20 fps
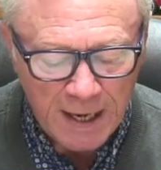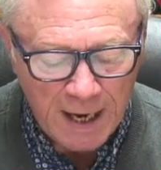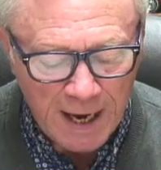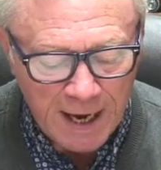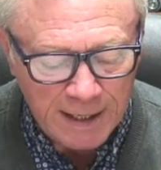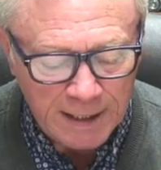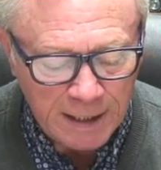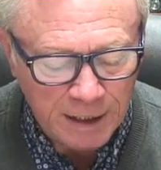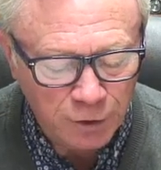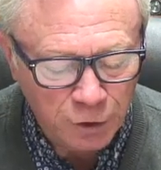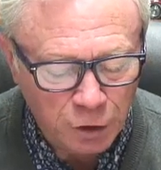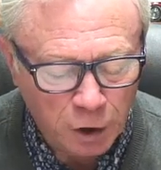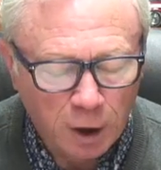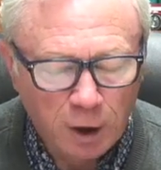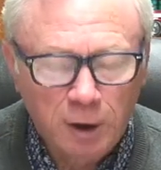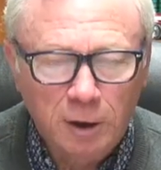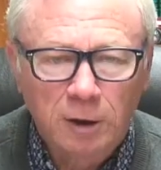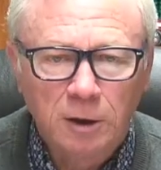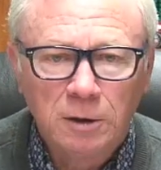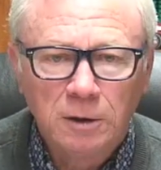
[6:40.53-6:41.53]
and
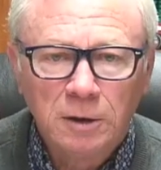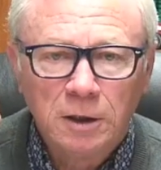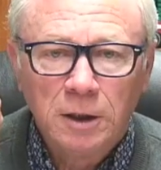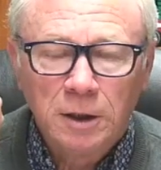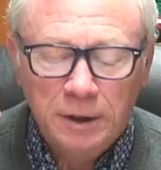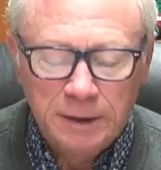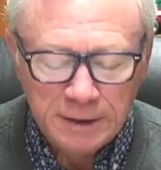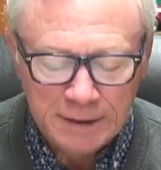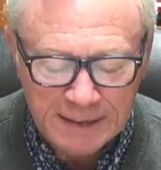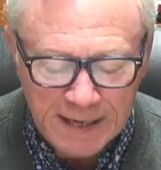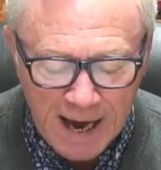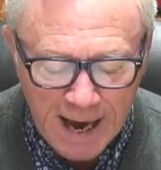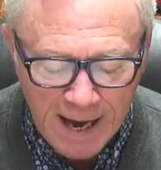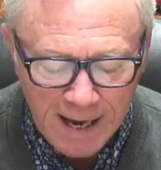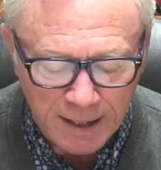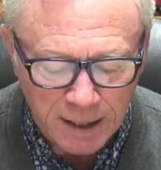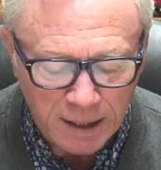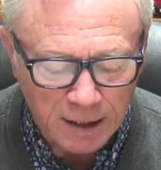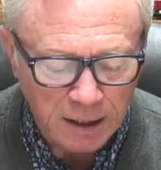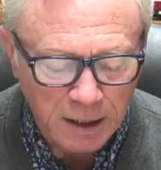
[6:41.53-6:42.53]
internal
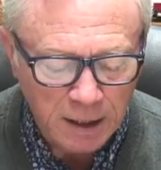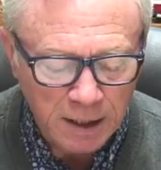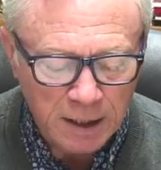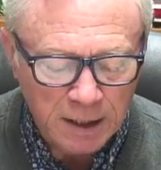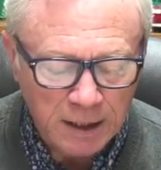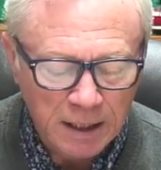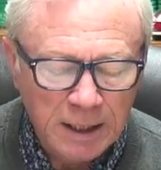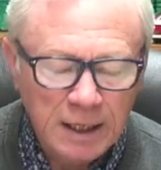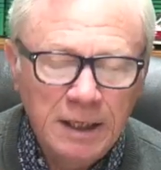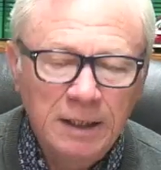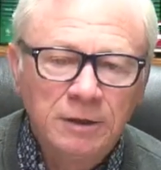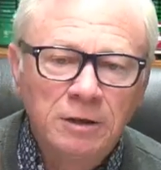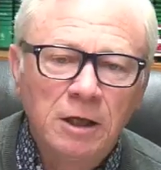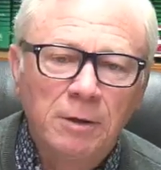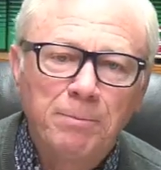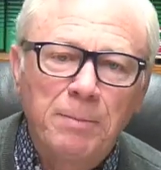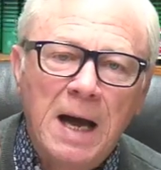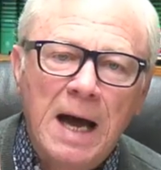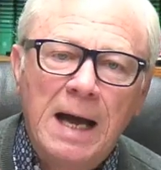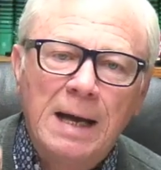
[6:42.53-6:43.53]
data in the
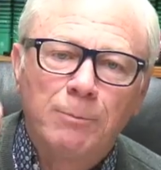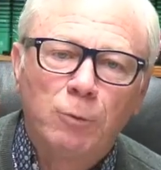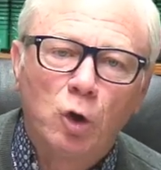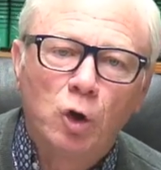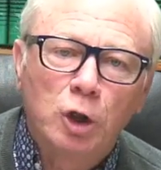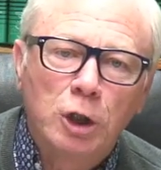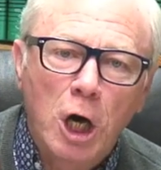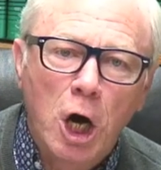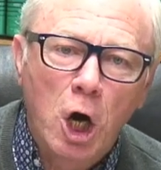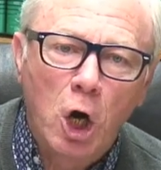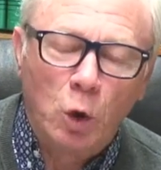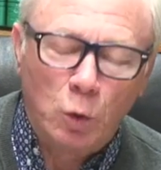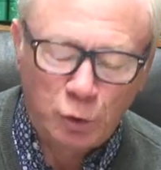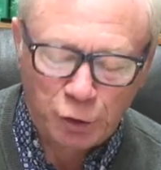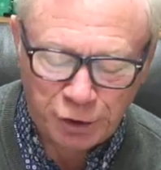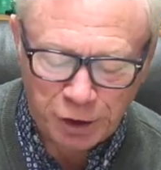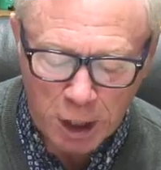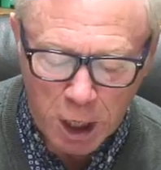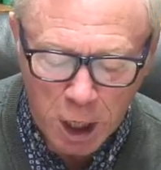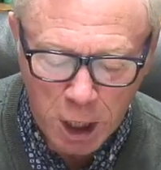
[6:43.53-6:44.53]
Bible
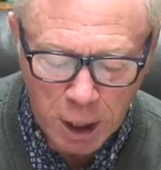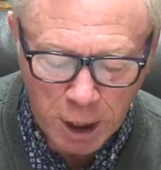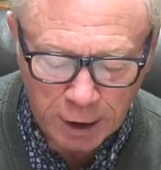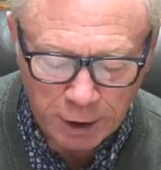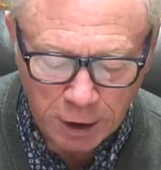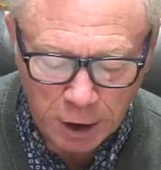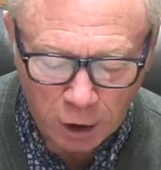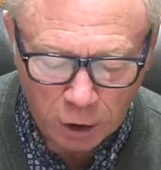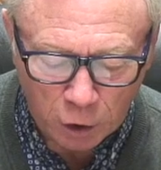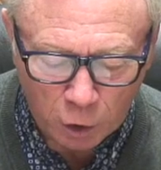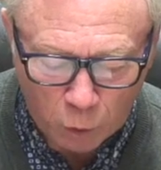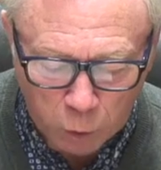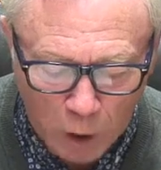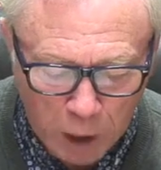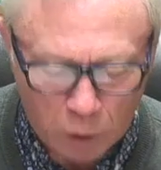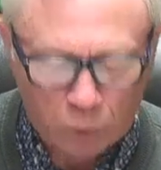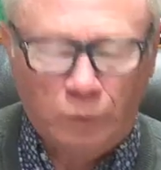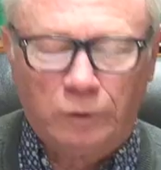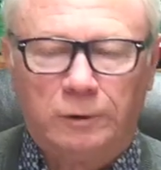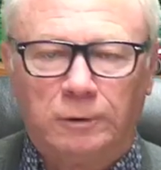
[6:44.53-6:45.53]
goes.
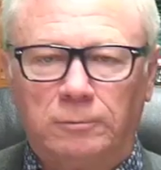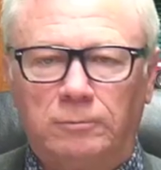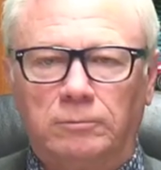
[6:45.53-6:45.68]
Unquote.